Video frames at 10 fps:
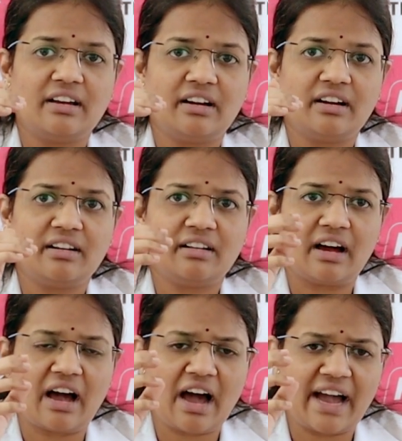uh,
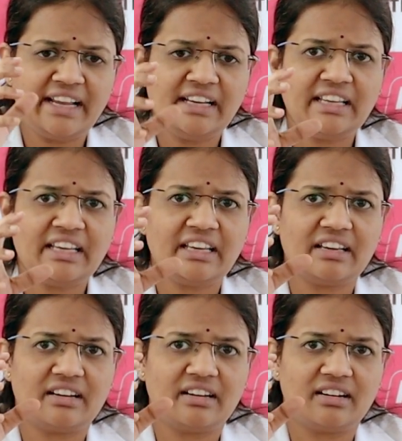
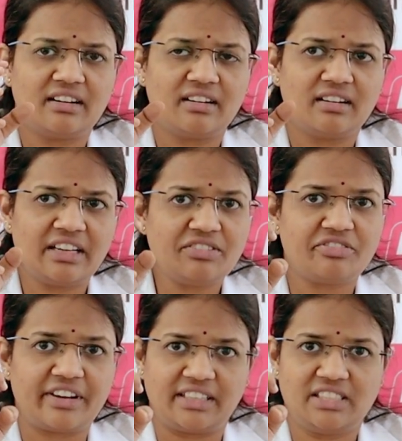highly uh,
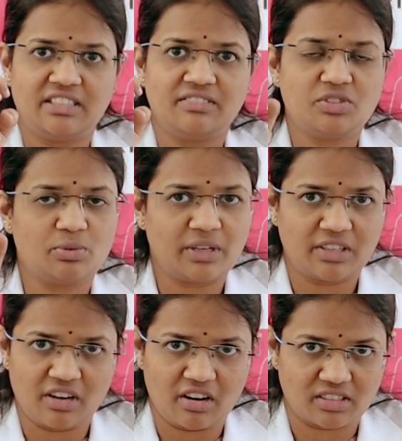infective
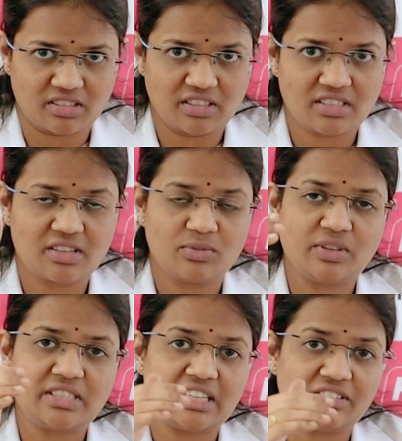tuberculosis
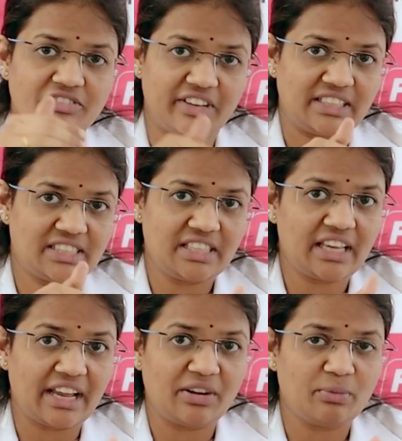which infects
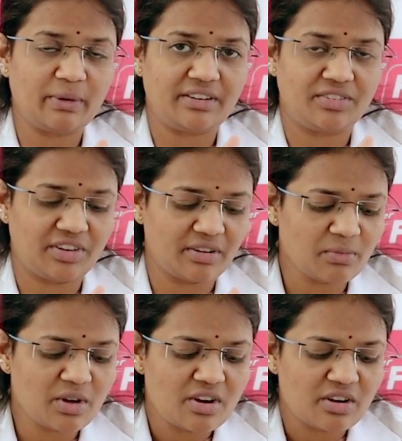the
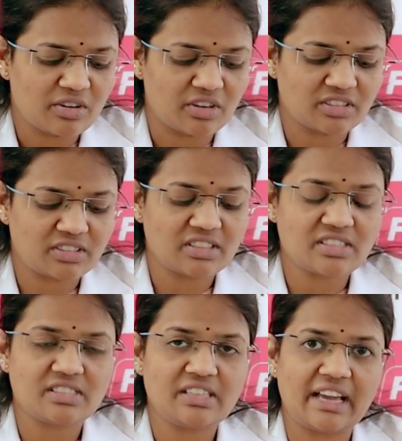endometrium,
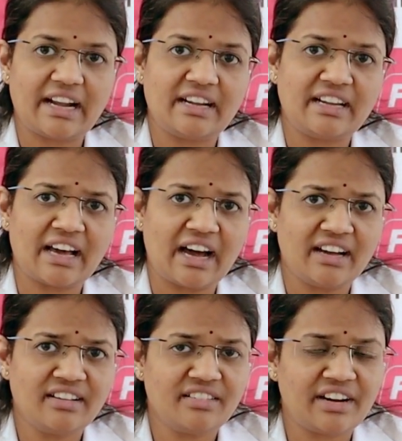crosses the
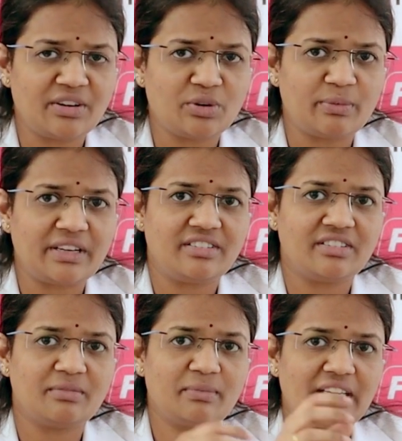entire
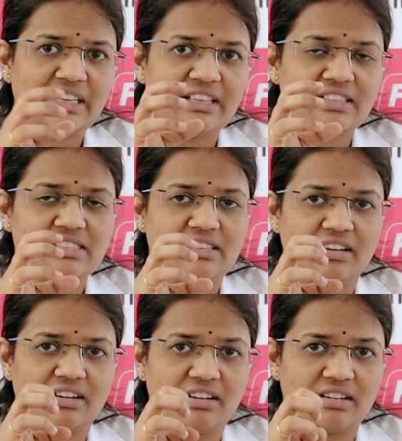endometrium is
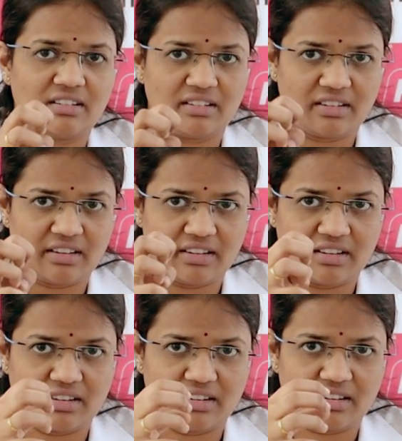uh,
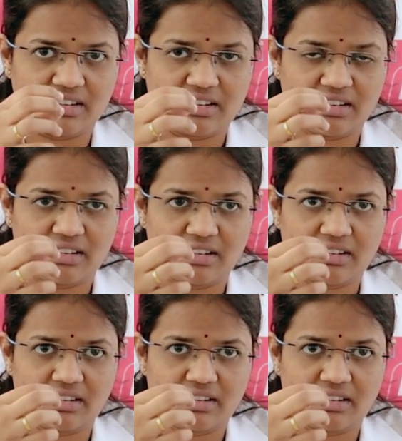uh